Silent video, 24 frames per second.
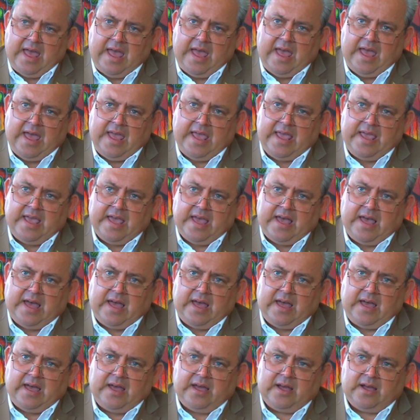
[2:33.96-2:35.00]

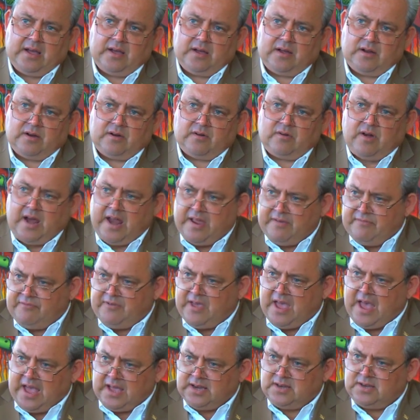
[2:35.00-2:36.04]
a
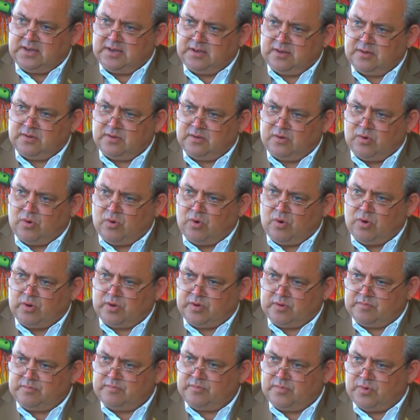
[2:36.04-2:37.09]
graveyard, or
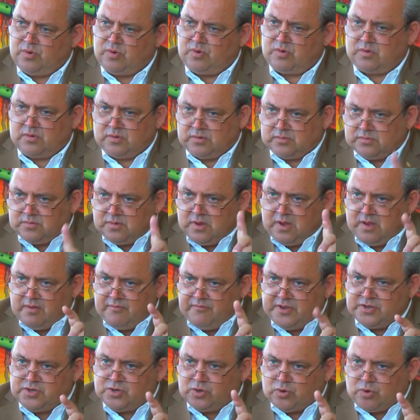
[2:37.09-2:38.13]

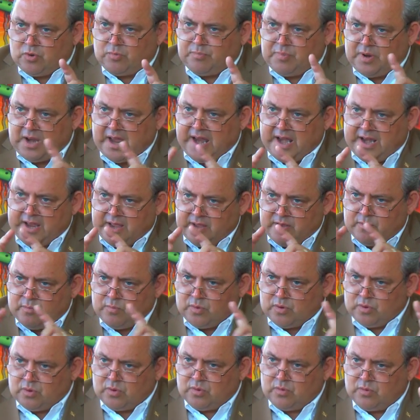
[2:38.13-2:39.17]
physical planning
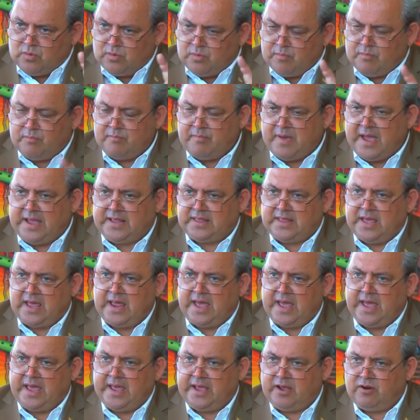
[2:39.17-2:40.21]
will make that
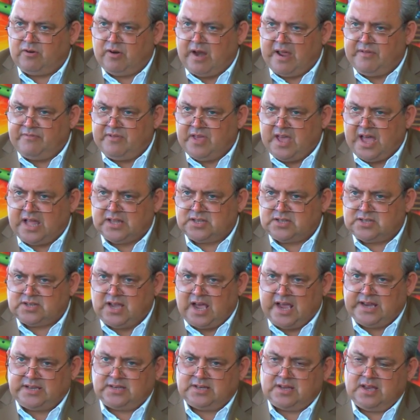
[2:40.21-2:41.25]
a graveyard
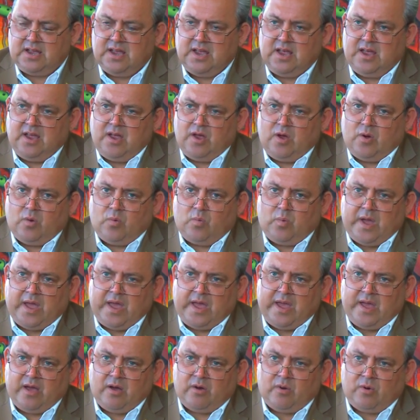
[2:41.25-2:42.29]
site
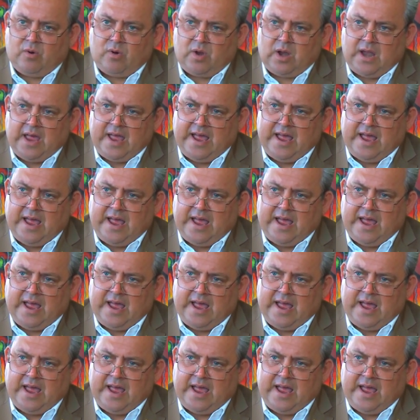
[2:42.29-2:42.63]
where all